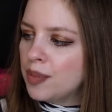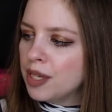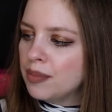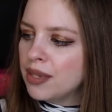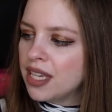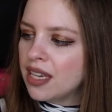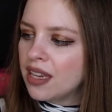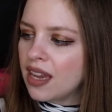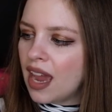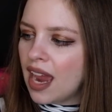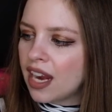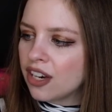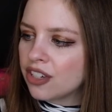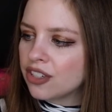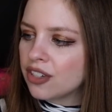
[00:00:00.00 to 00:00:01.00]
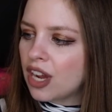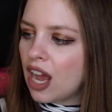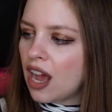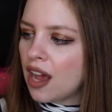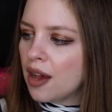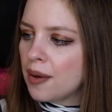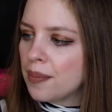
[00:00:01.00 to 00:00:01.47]
BB hair
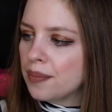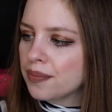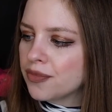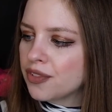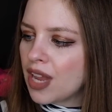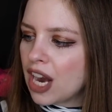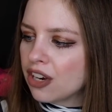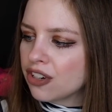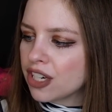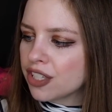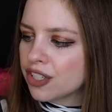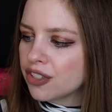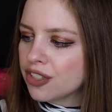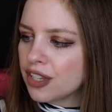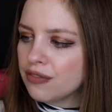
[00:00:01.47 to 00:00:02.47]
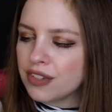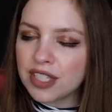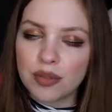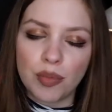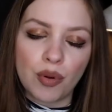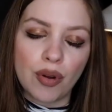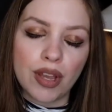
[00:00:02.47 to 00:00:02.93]
um, hairdresser's
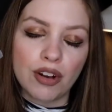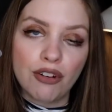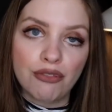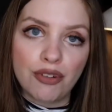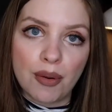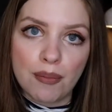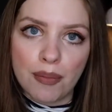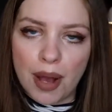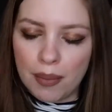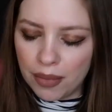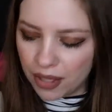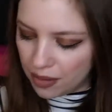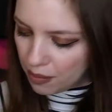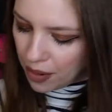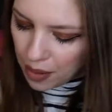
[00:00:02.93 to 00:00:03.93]
invisible oil from Bumble and